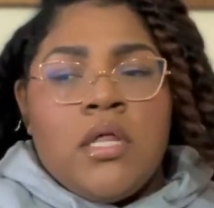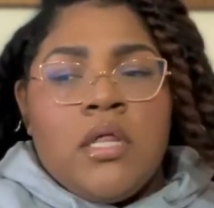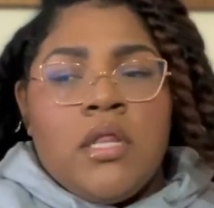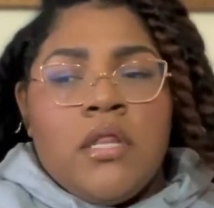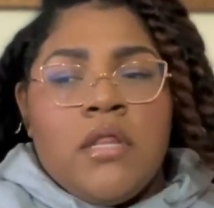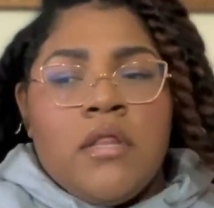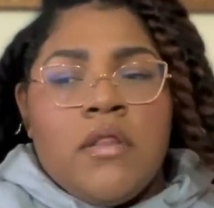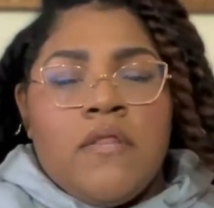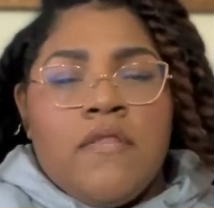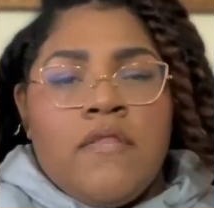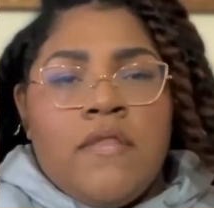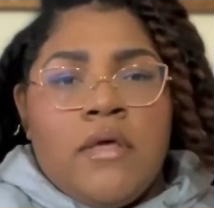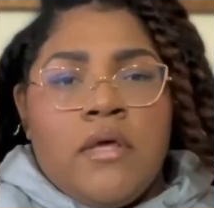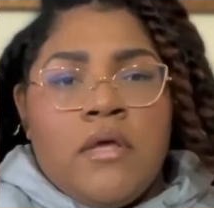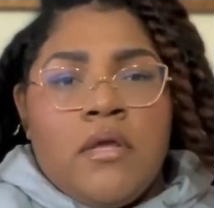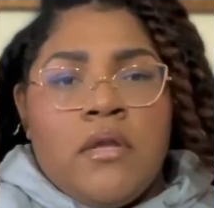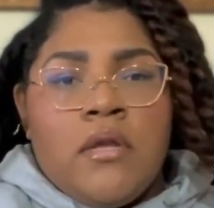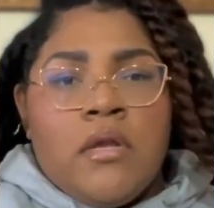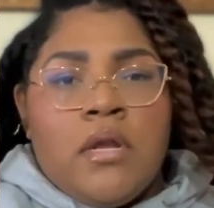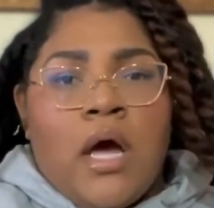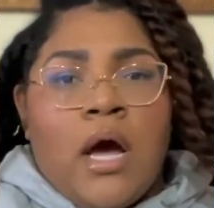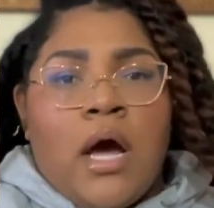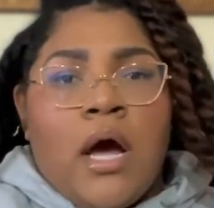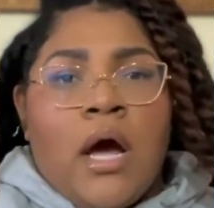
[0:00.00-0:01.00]

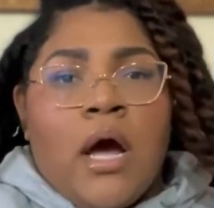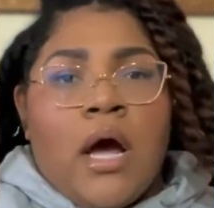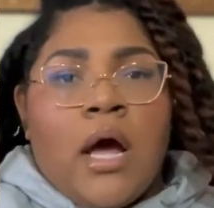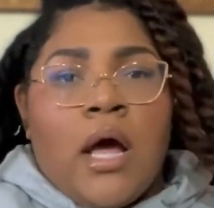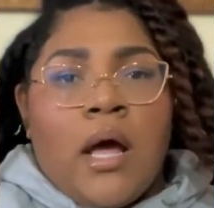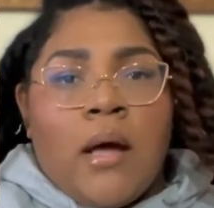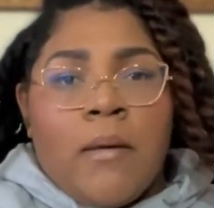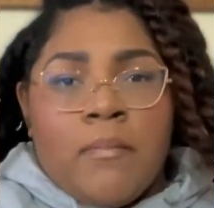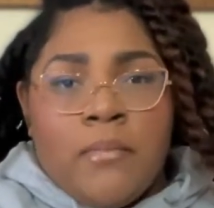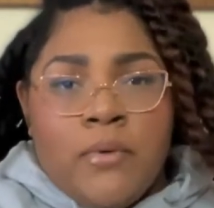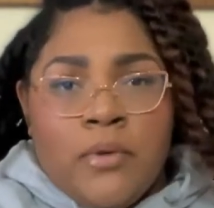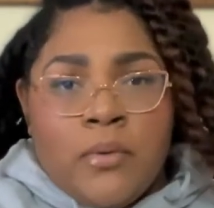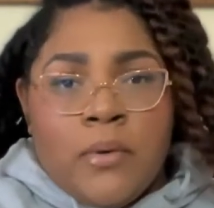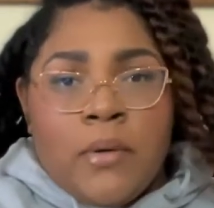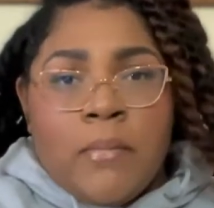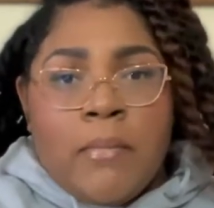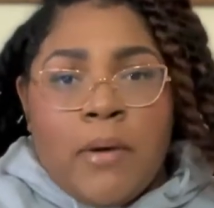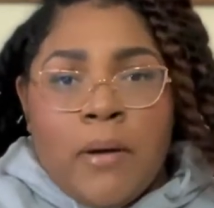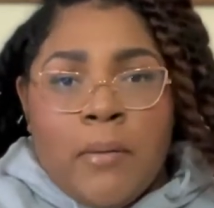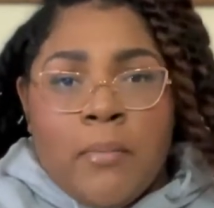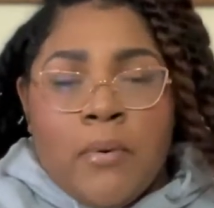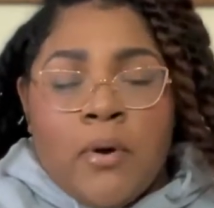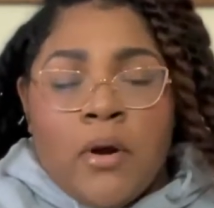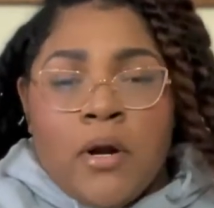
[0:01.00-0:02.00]
then I'm doing
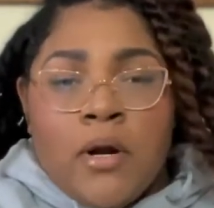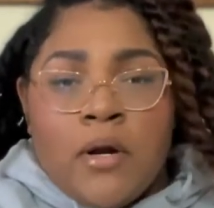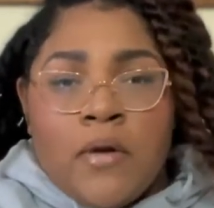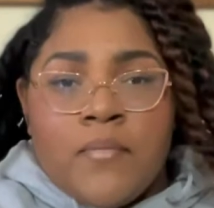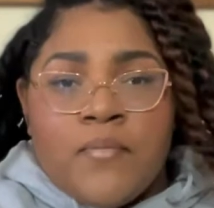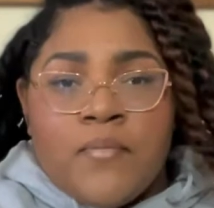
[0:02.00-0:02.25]
my part.